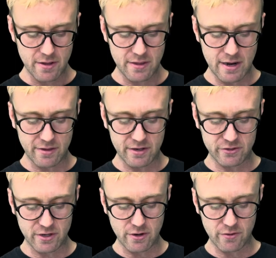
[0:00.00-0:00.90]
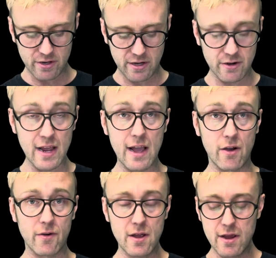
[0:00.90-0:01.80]
That essentially goes in here
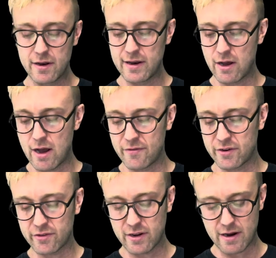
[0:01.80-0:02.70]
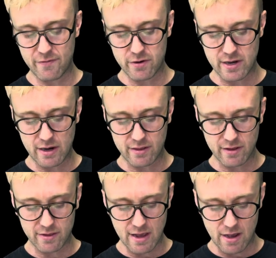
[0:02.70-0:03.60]
now. Now, obviously, if you take
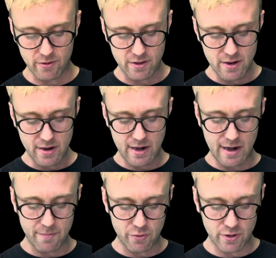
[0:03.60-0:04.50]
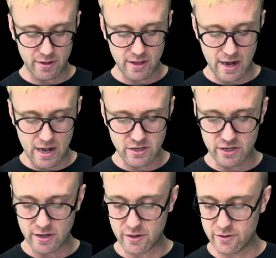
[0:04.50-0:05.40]
this out and put the
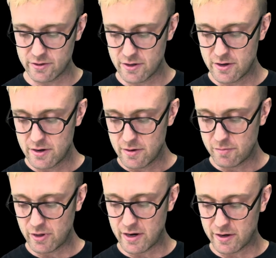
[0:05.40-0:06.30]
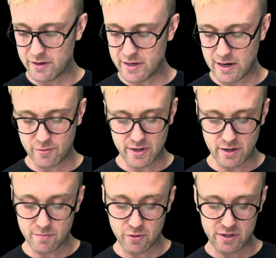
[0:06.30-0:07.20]
HL blade on the table
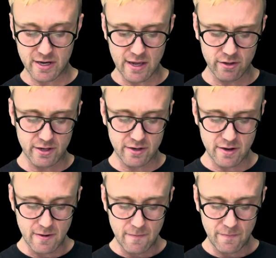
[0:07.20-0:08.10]
here and put the L in,